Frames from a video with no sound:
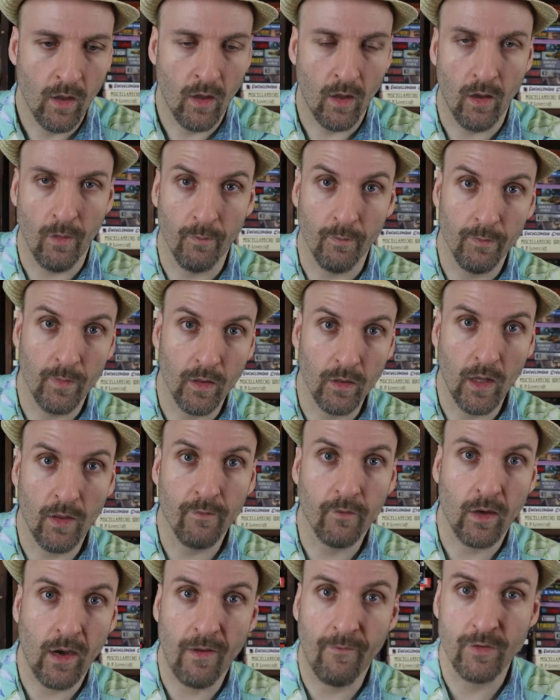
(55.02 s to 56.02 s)
Um,
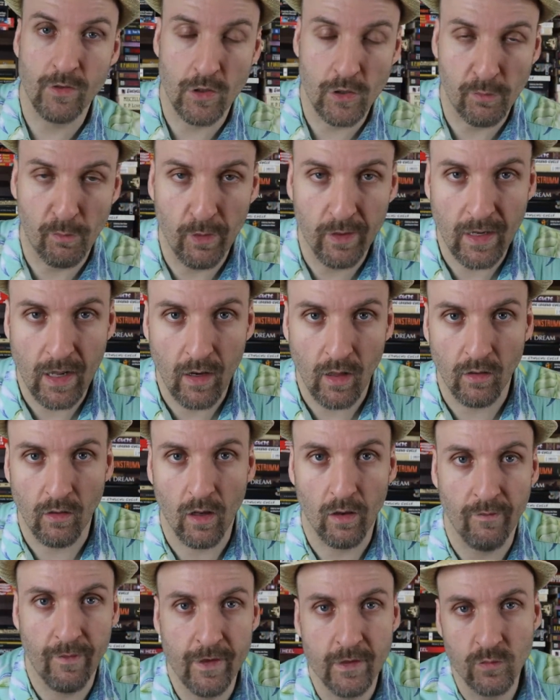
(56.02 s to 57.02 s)
Lovecraft was also putting out a
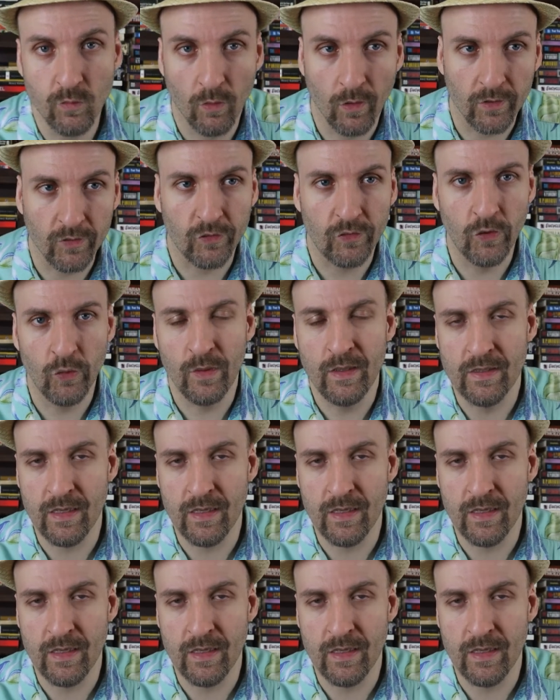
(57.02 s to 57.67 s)
lot of his works too.